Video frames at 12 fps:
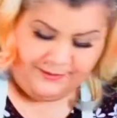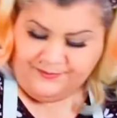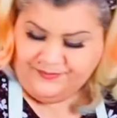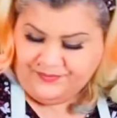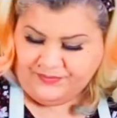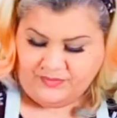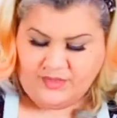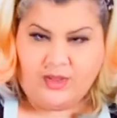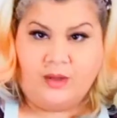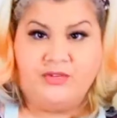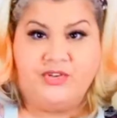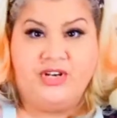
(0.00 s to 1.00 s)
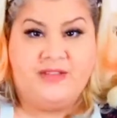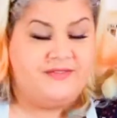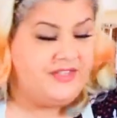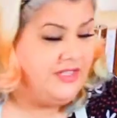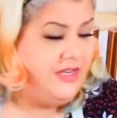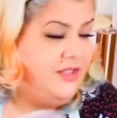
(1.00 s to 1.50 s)
I'm just going to give
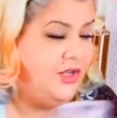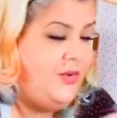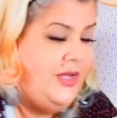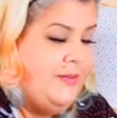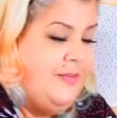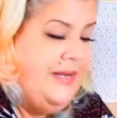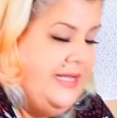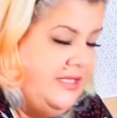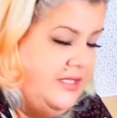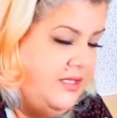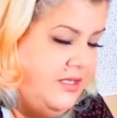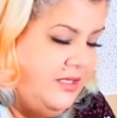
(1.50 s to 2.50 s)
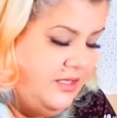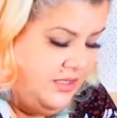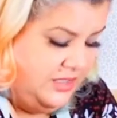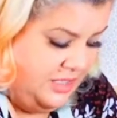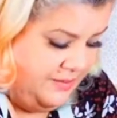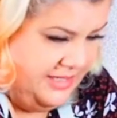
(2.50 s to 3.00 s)
this another quick blitz
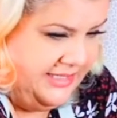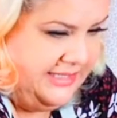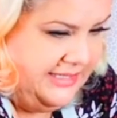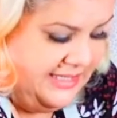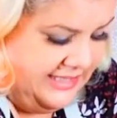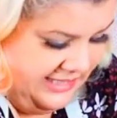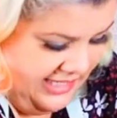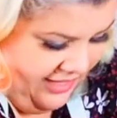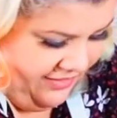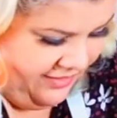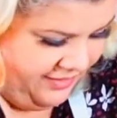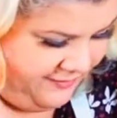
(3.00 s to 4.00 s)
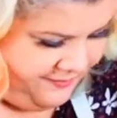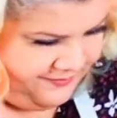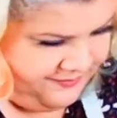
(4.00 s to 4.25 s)
so it mixes in together.